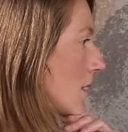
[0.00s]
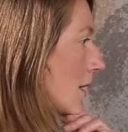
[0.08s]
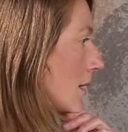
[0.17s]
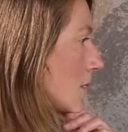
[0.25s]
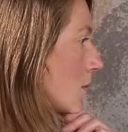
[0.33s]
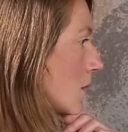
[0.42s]

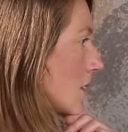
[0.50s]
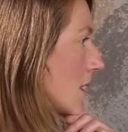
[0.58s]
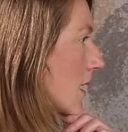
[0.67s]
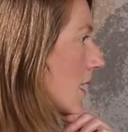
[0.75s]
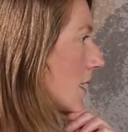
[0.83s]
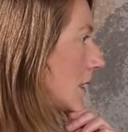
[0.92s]
that towards
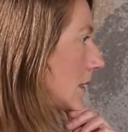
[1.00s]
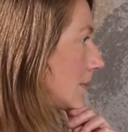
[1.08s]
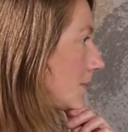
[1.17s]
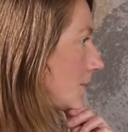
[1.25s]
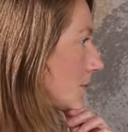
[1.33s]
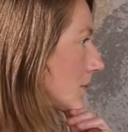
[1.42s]
the end.
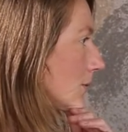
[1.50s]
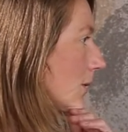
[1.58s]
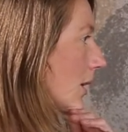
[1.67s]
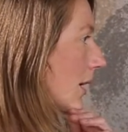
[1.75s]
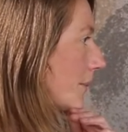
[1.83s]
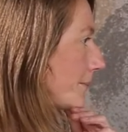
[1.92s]

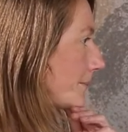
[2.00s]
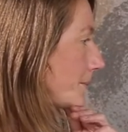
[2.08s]
Okay.